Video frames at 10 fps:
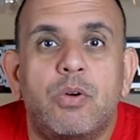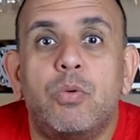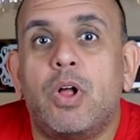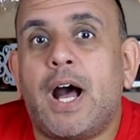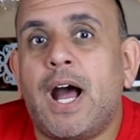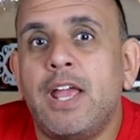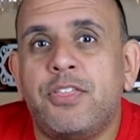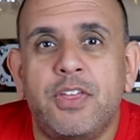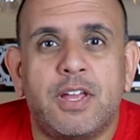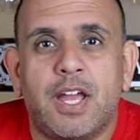Well, I
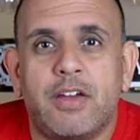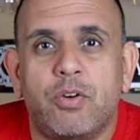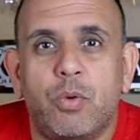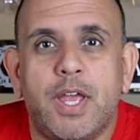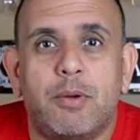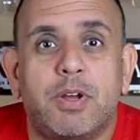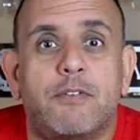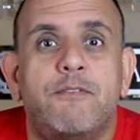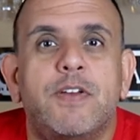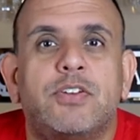think I have a way I'm gonna
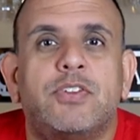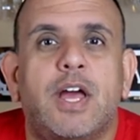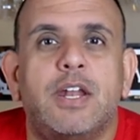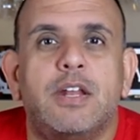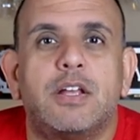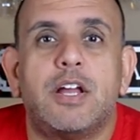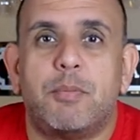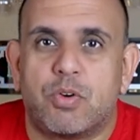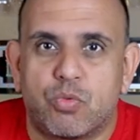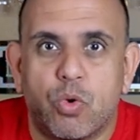fix that
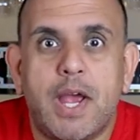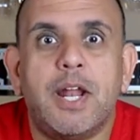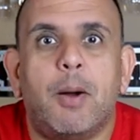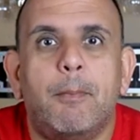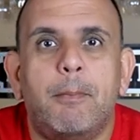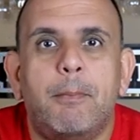coming right up.